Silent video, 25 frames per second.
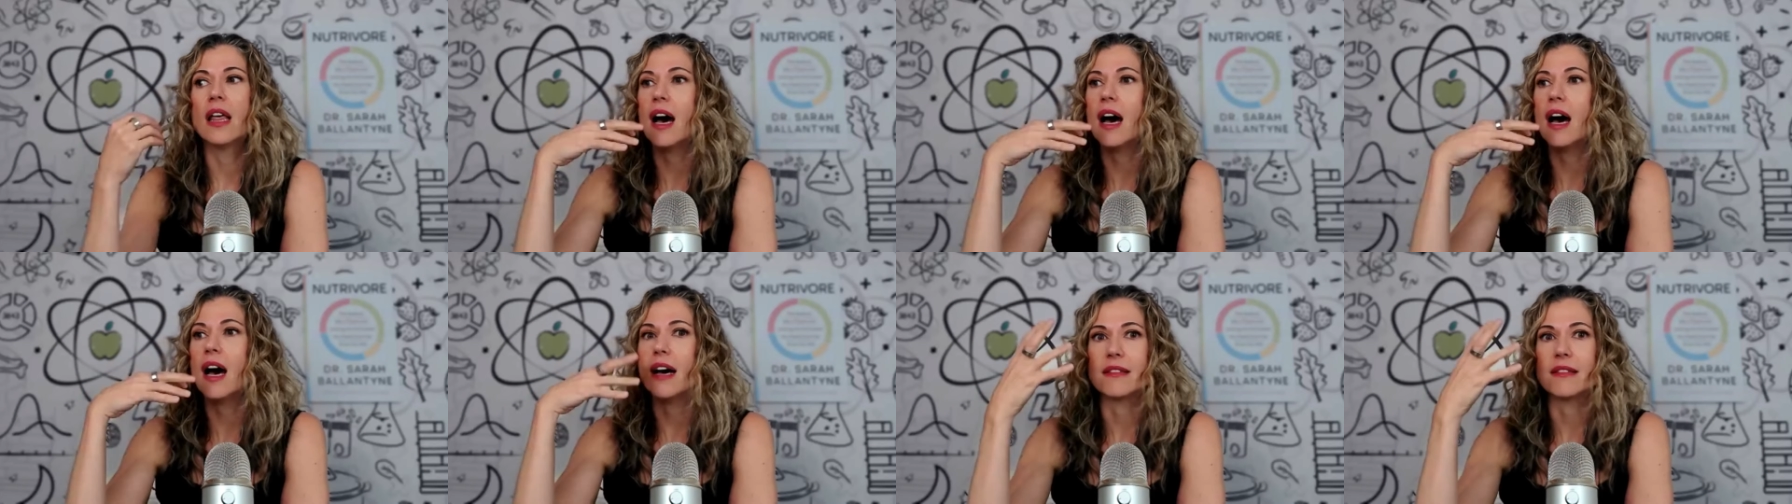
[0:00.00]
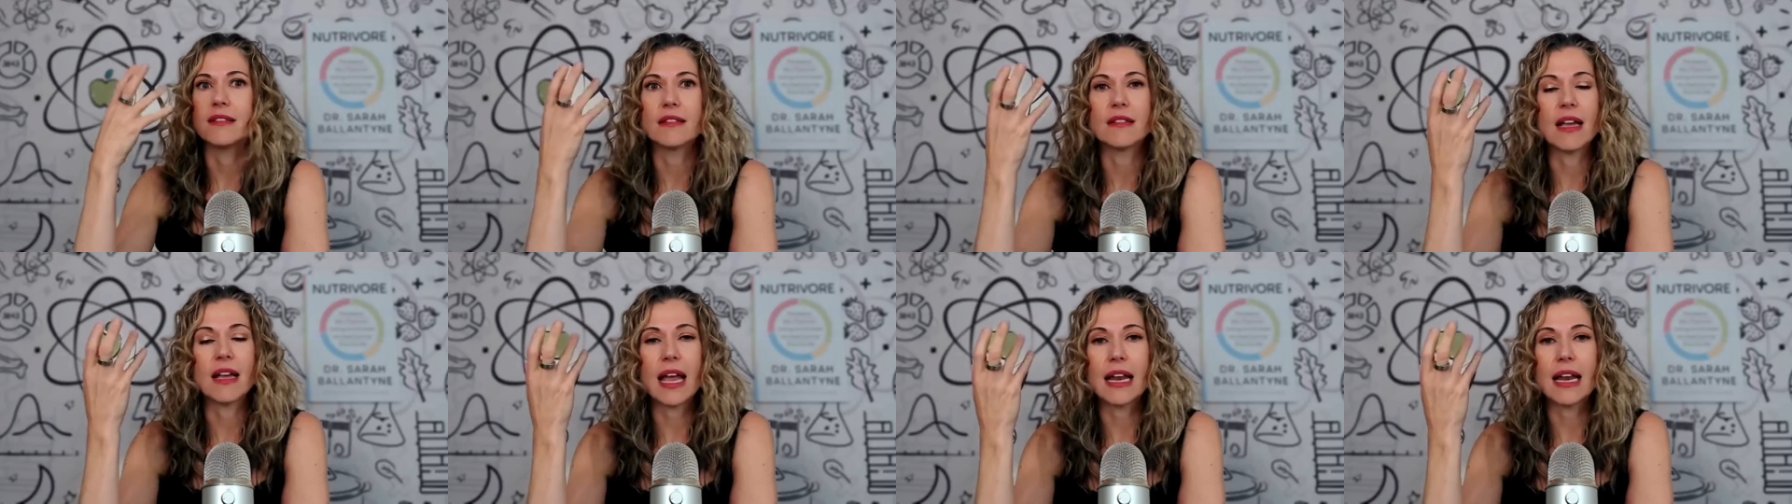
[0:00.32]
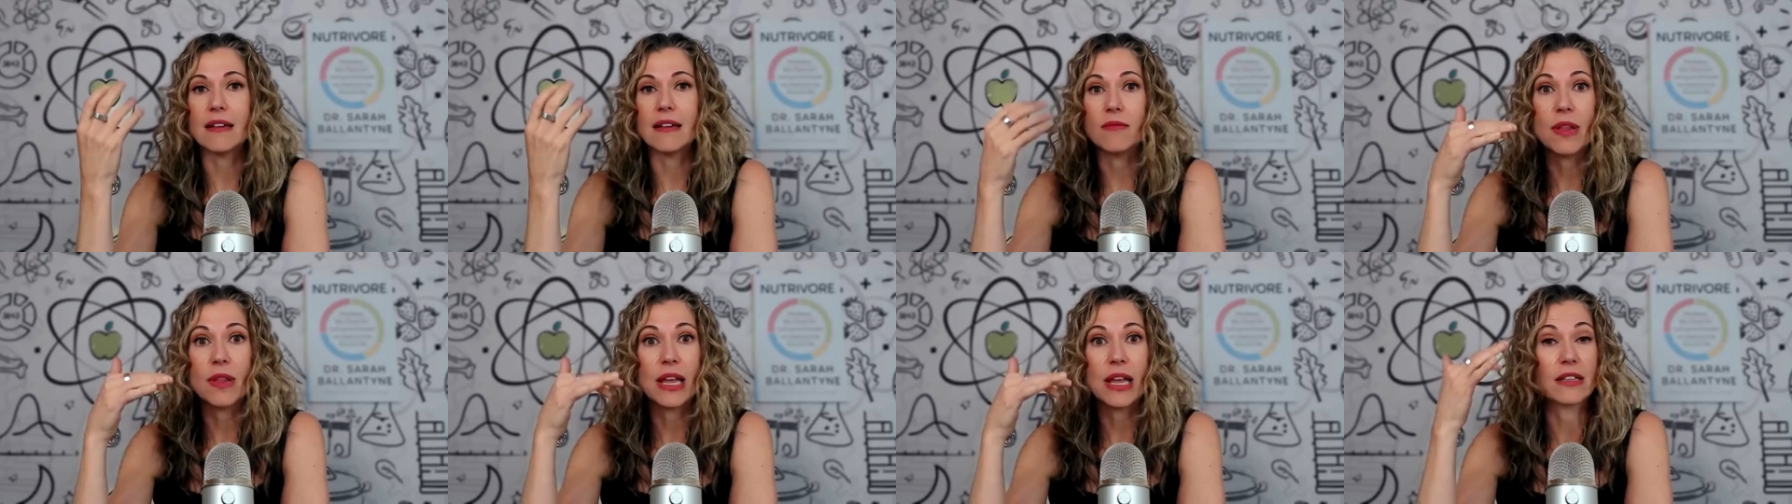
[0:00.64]
Uh,
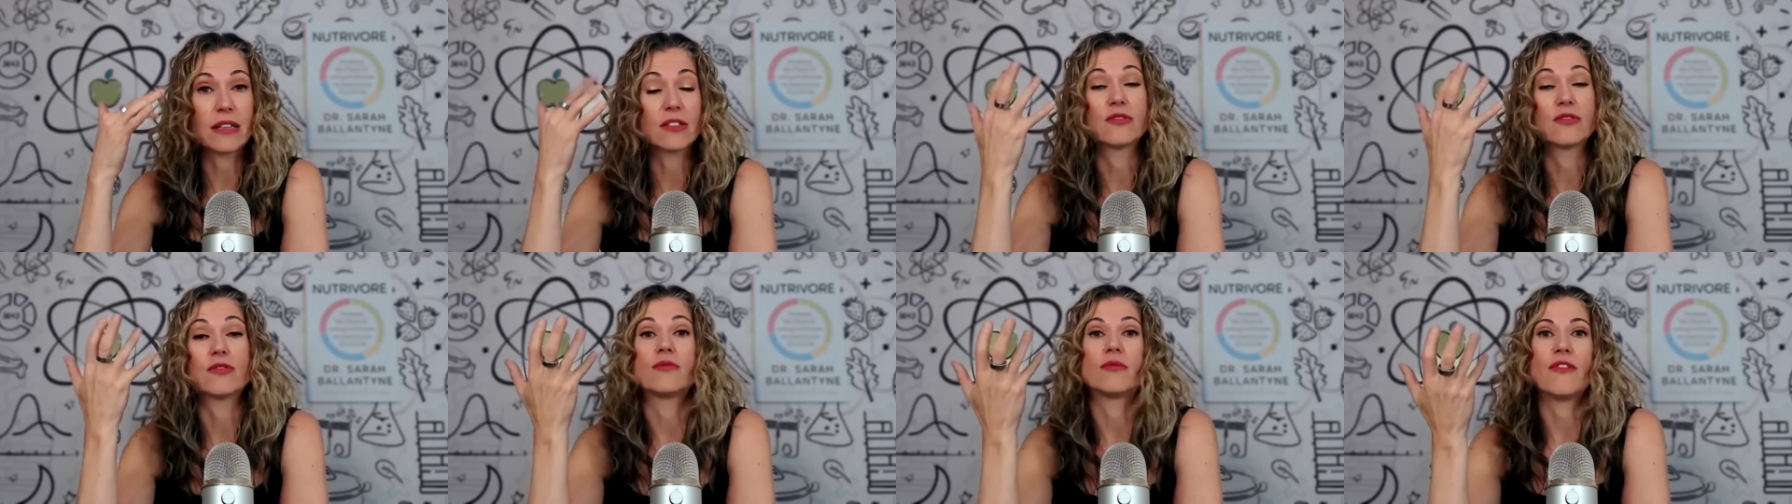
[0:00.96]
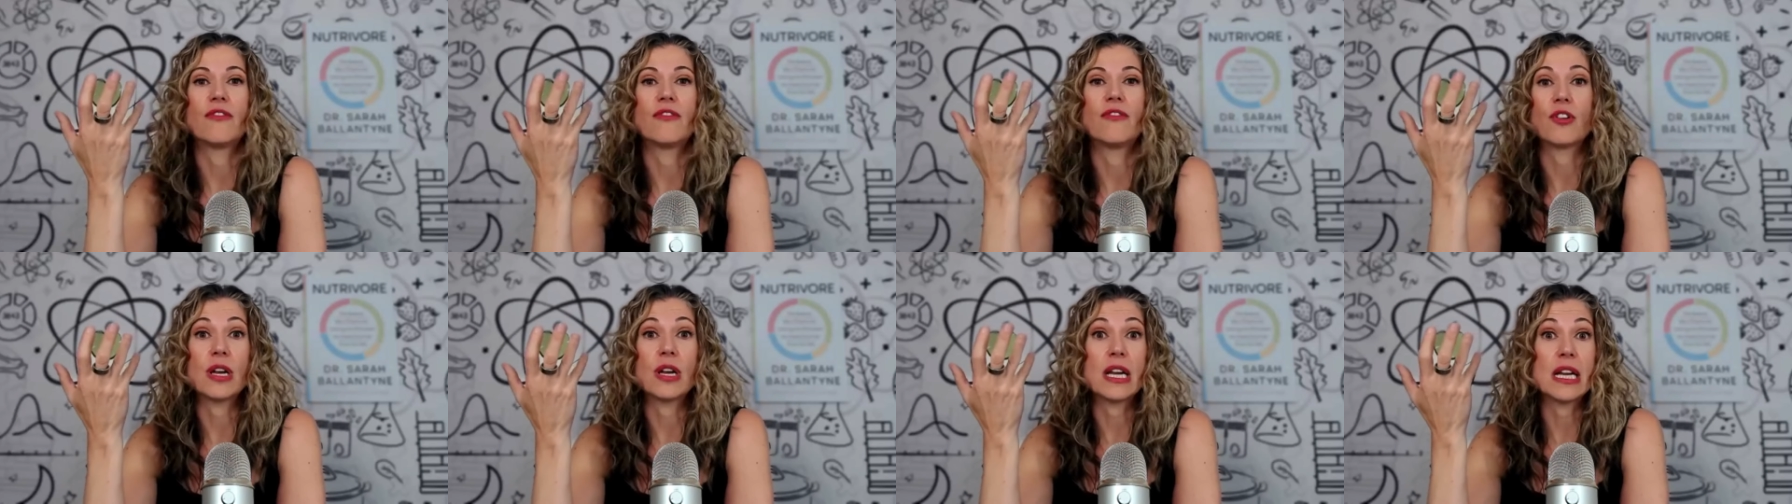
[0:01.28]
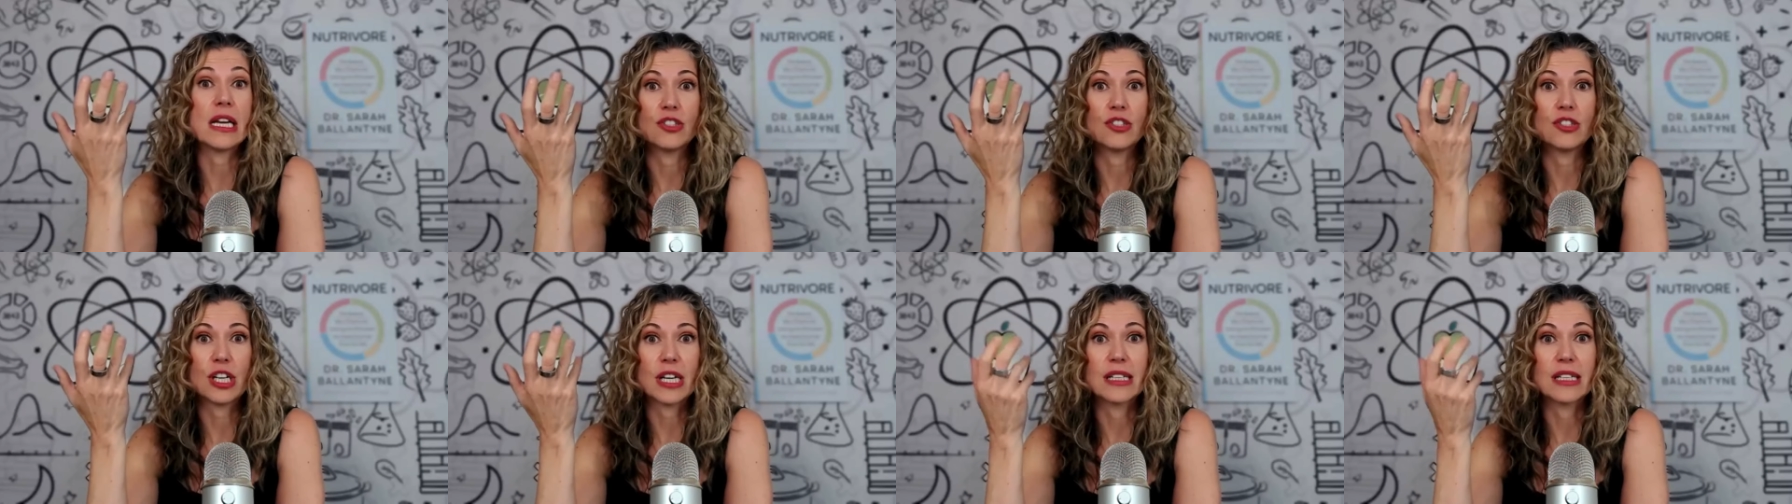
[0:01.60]
any like if you're
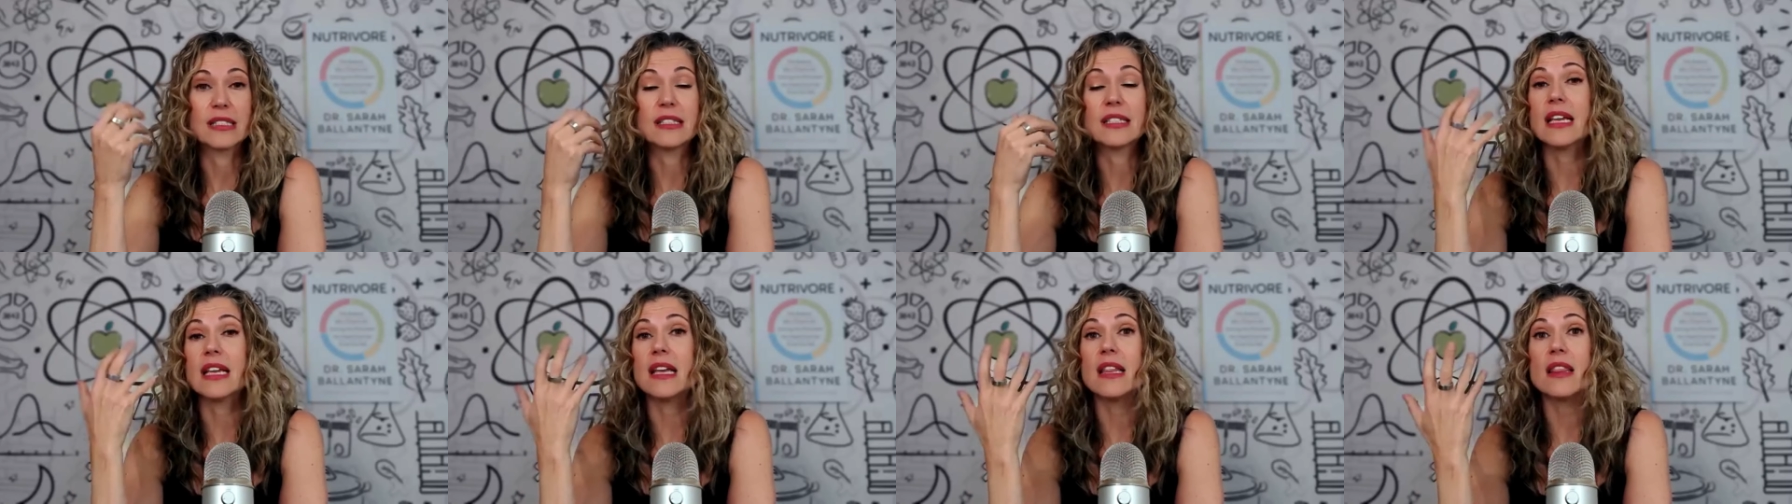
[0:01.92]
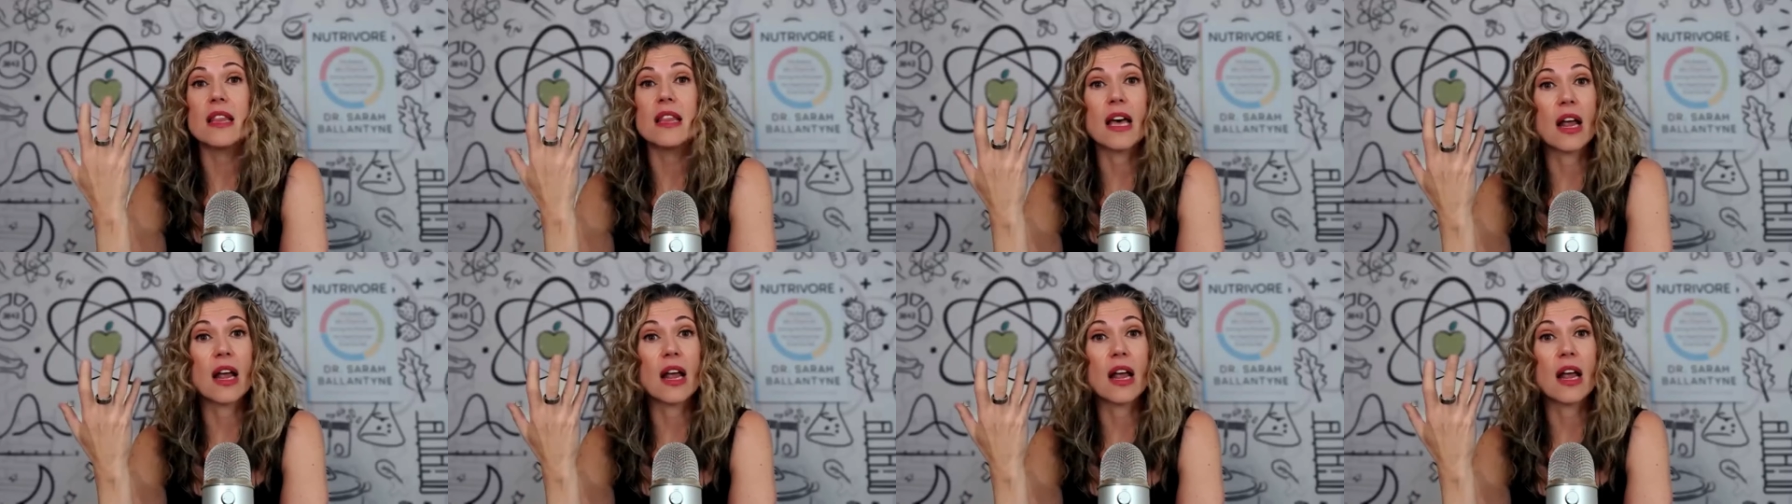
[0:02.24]
eating chicken skin,